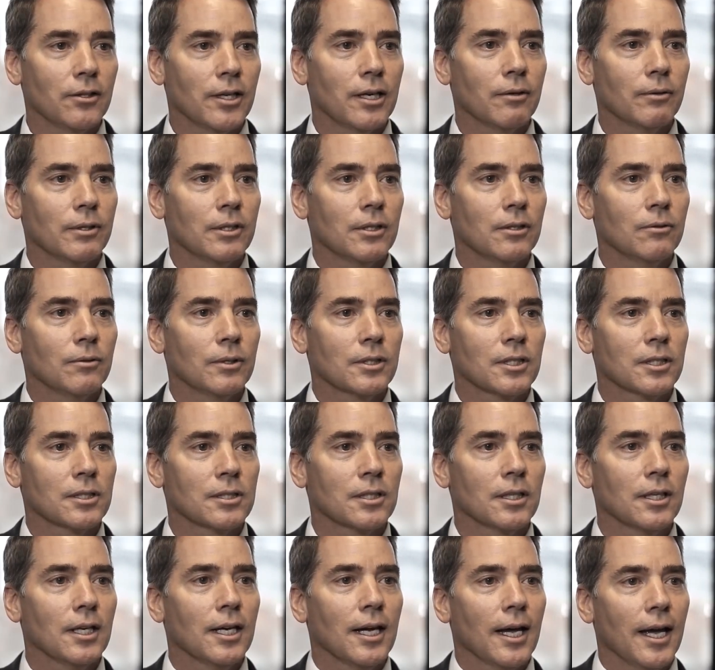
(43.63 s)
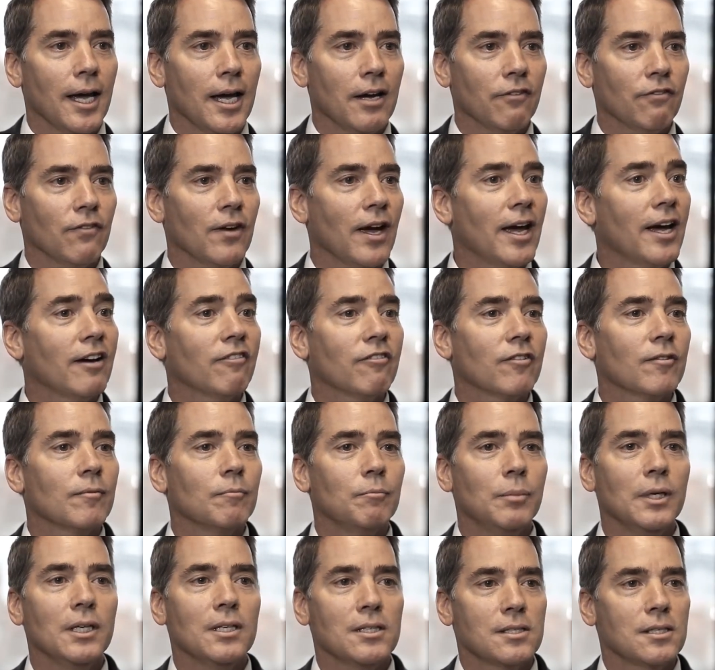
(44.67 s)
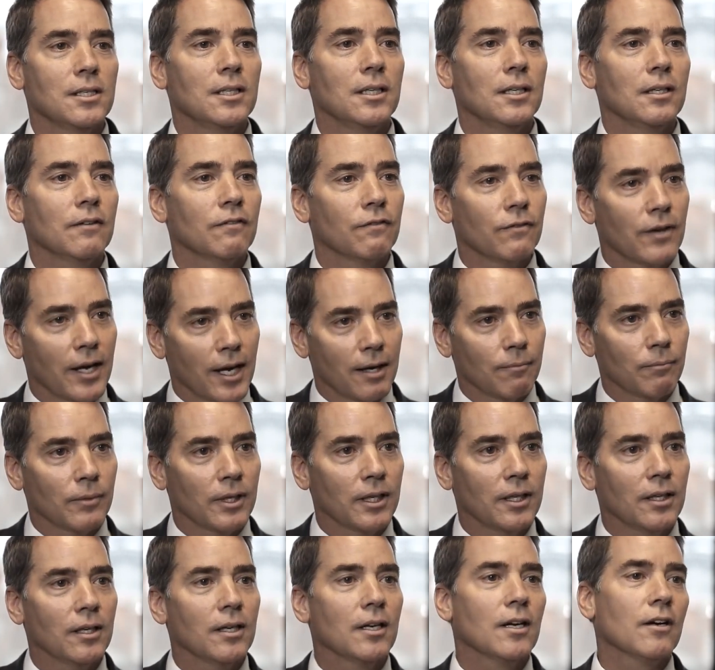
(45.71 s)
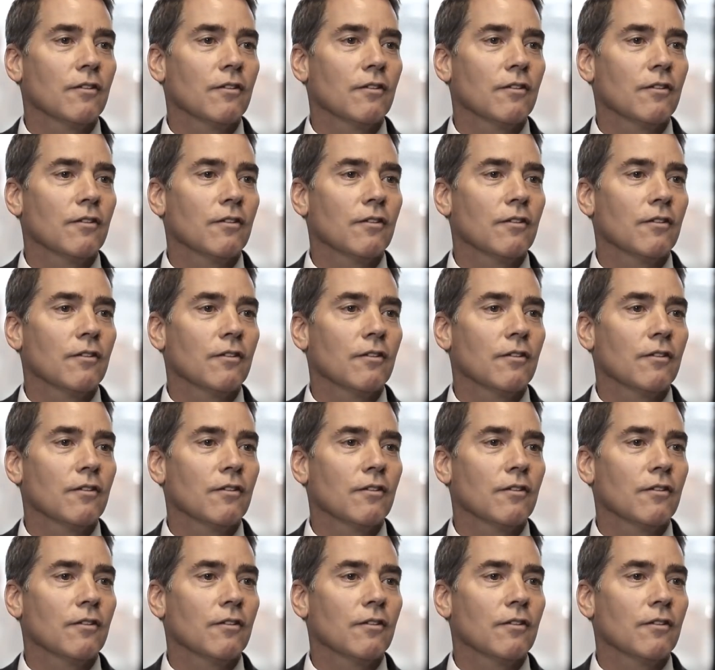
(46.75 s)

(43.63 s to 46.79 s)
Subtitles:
that we do, which is FFBC, family,